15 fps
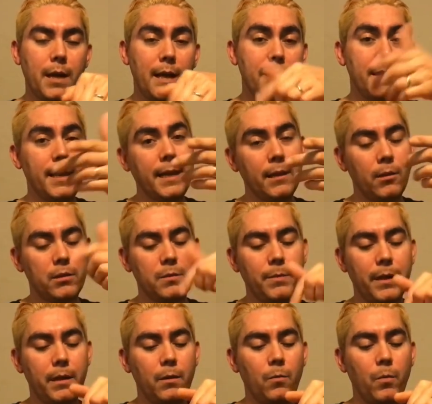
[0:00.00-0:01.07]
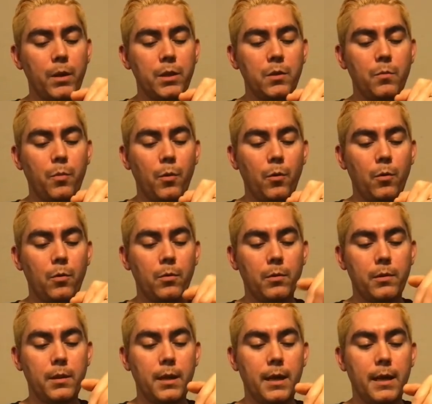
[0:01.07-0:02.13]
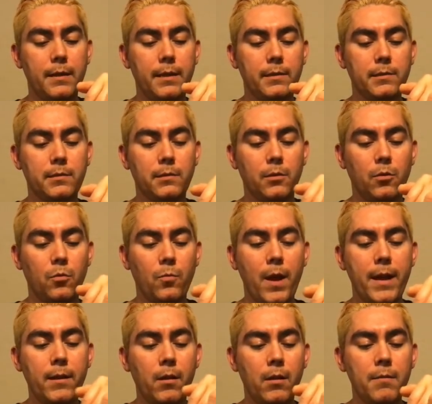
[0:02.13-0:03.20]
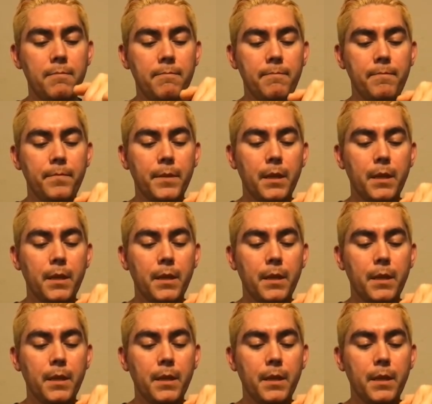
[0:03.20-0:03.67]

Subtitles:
I think it looked better when you pull this little right arm